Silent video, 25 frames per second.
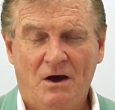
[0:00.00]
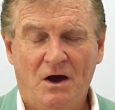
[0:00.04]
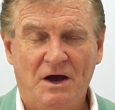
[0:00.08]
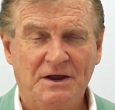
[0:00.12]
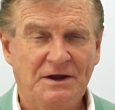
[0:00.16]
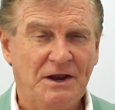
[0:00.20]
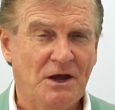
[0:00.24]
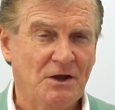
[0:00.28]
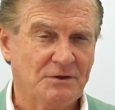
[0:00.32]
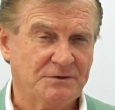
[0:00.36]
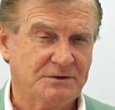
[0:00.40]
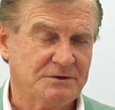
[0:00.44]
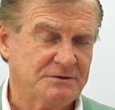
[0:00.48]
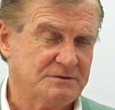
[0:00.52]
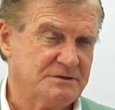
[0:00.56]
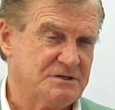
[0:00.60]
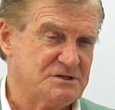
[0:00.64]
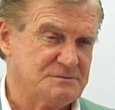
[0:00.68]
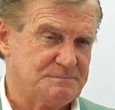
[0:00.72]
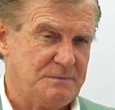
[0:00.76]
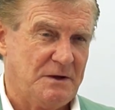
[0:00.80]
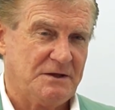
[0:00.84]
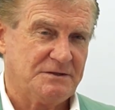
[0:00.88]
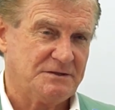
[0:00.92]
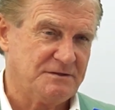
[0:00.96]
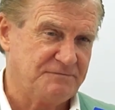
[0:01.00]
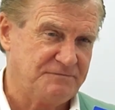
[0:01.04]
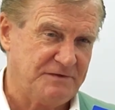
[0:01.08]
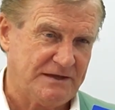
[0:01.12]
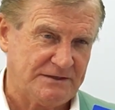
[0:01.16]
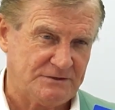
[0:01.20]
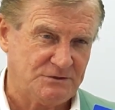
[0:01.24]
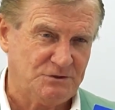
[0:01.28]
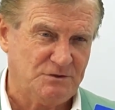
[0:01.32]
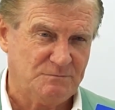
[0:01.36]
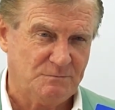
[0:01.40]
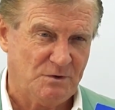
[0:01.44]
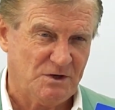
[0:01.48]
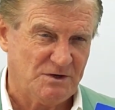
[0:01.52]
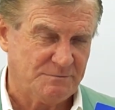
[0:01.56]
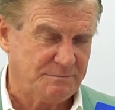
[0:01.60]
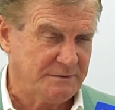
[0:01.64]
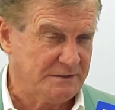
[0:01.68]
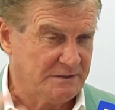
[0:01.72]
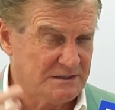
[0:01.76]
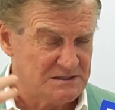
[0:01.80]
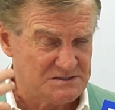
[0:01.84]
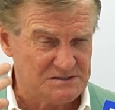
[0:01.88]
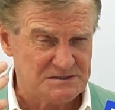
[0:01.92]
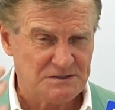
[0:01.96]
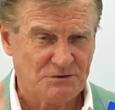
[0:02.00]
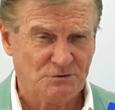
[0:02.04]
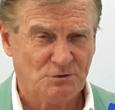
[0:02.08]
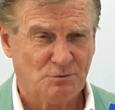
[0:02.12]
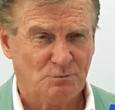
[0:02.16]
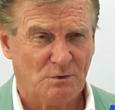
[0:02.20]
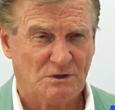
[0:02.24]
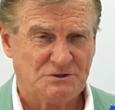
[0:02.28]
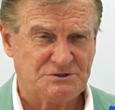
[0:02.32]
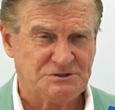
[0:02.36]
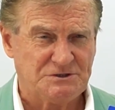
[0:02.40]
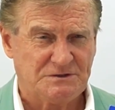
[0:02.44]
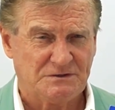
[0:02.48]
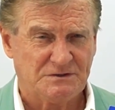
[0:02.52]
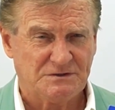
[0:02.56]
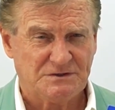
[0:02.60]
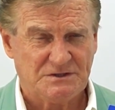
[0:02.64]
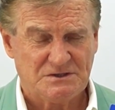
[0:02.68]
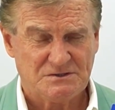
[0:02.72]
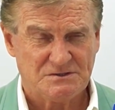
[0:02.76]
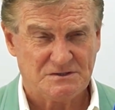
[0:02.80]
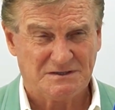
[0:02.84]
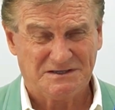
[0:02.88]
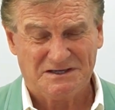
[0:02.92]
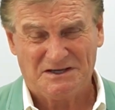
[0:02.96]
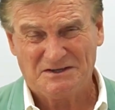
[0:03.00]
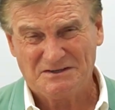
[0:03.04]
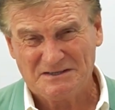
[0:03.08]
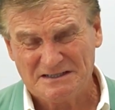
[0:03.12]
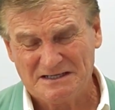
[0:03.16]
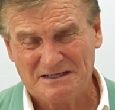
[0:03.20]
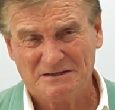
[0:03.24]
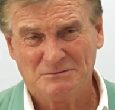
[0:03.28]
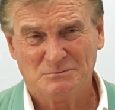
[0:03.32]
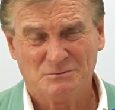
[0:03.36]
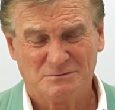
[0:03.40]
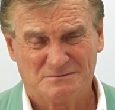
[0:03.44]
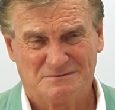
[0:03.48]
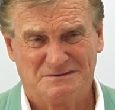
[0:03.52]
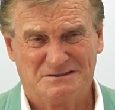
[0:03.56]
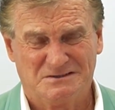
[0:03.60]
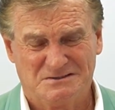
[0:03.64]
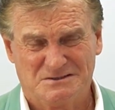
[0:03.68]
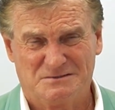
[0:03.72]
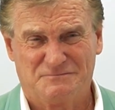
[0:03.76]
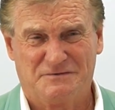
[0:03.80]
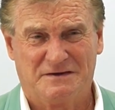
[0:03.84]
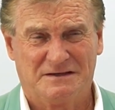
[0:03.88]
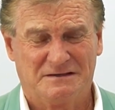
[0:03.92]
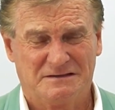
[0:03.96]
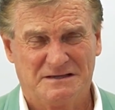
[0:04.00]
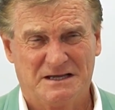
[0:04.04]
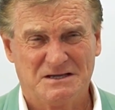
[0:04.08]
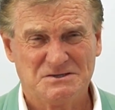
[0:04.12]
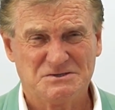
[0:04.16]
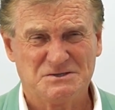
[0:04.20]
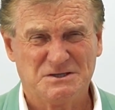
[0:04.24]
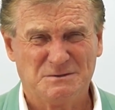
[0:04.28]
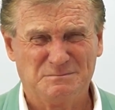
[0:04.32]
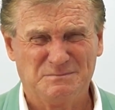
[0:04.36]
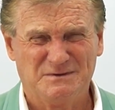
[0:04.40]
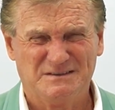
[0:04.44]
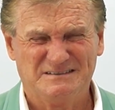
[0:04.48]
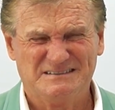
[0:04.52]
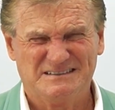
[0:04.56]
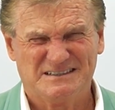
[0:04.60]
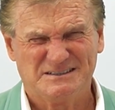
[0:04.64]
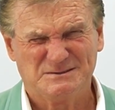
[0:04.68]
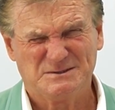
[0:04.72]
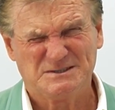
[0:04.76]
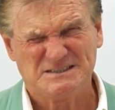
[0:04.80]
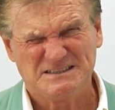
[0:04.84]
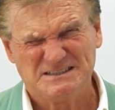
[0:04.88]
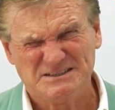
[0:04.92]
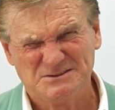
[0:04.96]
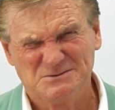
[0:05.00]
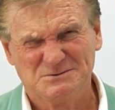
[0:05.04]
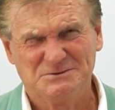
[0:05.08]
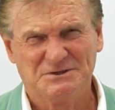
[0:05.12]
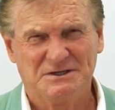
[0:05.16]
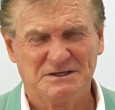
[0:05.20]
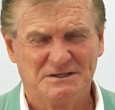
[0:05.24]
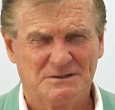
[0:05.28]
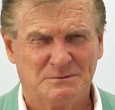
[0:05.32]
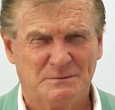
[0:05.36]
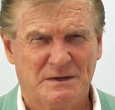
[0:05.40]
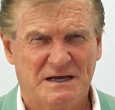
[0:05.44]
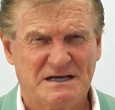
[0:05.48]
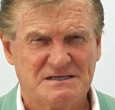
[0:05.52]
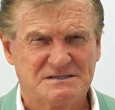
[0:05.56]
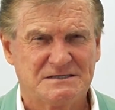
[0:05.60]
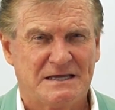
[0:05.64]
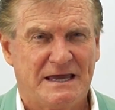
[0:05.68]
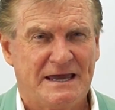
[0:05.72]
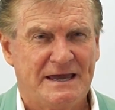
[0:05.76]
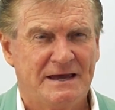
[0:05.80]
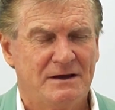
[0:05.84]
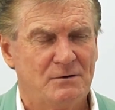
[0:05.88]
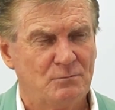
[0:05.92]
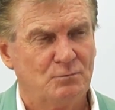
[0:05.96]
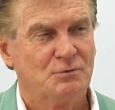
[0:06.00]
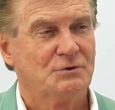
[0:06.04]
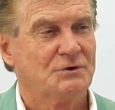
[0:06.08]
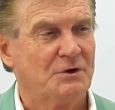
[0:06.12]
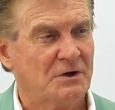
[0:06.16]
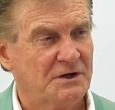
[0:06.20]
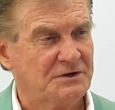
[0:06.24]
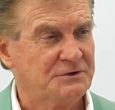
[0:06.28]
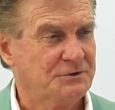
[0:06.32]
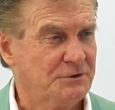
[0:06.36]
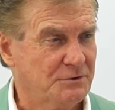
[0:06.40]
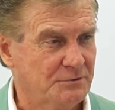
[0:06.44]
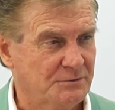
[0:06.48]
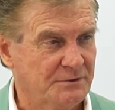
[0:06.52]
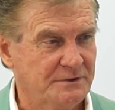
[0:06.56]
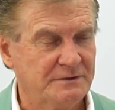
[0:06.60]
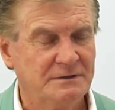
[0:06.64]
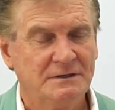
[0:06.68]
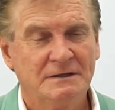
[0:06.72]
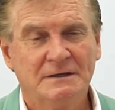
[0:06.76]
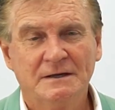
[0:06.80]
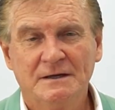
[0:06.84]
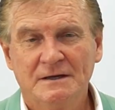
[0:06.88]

I know that despite the fact that you might have been listening or watching to this and going, you know what, this is fantastic, but I still need to ask how would I do it?